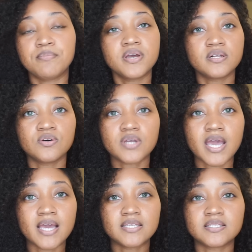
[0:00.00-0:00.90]

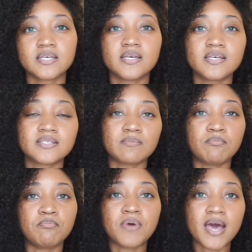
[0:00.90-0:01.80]
pillowcases,
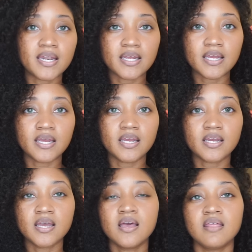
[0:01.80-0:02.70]

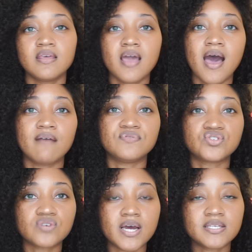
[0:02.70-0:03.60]
bedding, they have
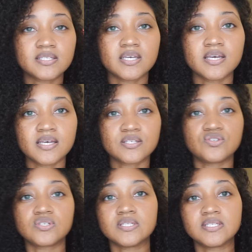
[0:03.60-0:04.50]
dresses.
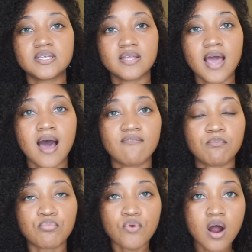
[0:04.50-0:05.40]
As you can see, they have
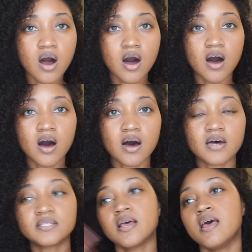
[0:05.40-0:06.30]

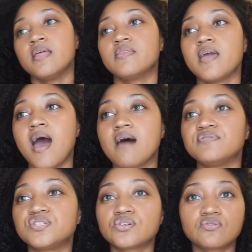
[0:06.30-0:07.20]
bras, they have
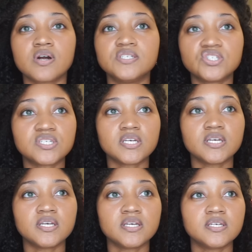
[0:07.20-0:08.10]

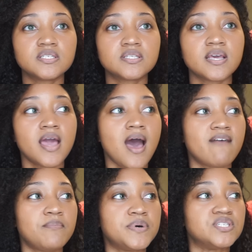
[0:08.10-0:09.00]
scrunchies, they
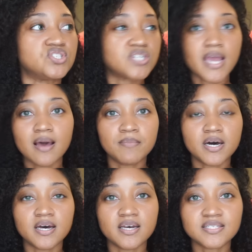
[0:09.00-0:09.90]
have
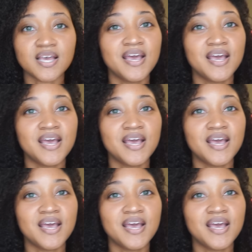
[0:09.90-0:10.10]
pajamas,